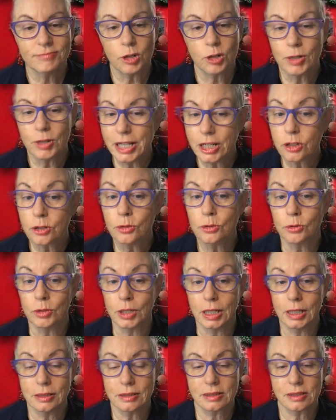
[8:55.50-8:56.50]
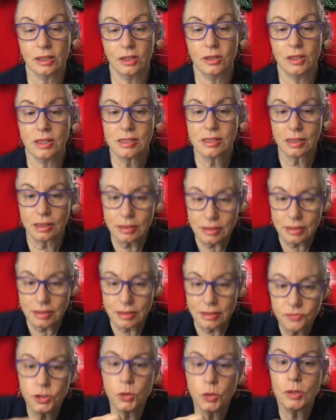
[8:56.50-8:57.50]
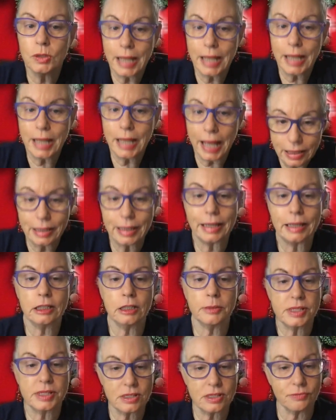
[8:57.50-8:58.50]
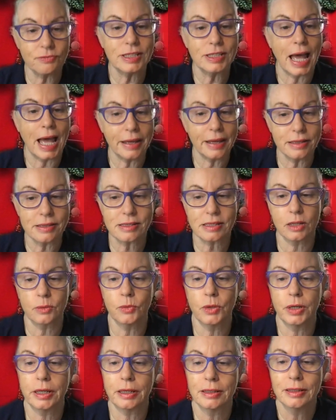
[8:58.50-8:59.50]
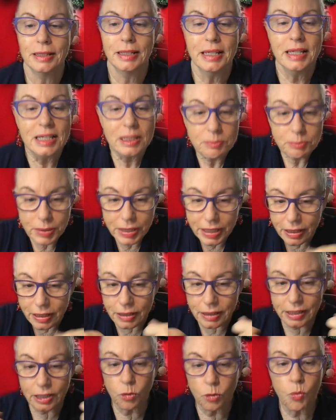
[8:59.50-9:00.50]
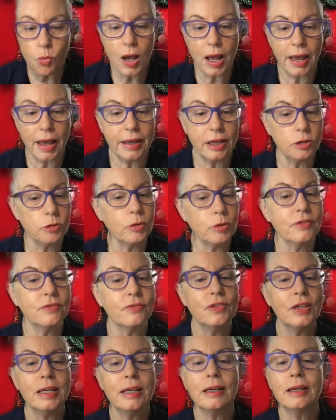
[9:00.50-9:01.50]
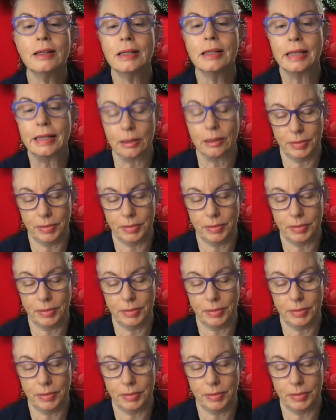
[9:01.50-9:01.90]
Really cool, right? So there's a few elements of layers that we're peeling away and revealing